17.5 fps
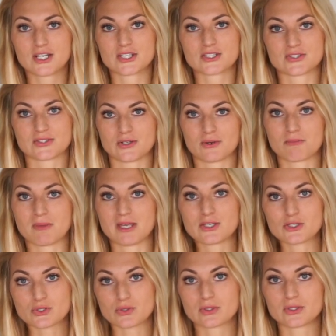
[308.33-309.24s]
So
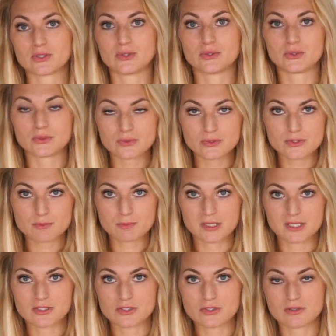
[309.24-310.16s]
make sure you use
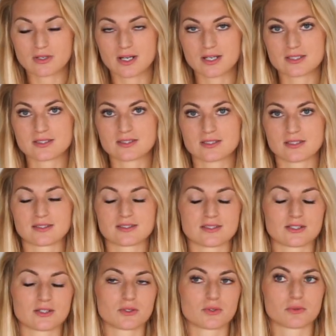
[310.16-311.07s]
Pinterest. It's
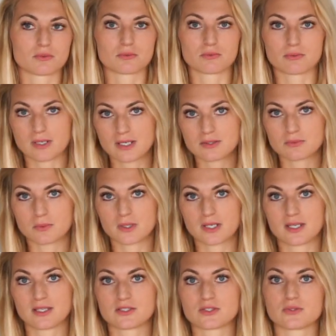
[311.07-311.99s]
a great
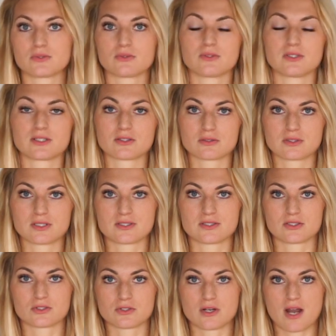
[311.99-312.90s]
way to
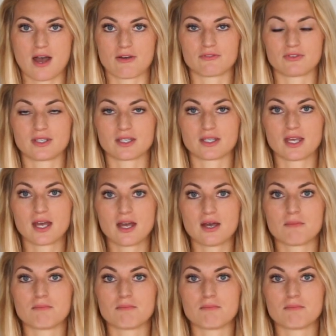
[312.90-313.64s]
increase your traffic.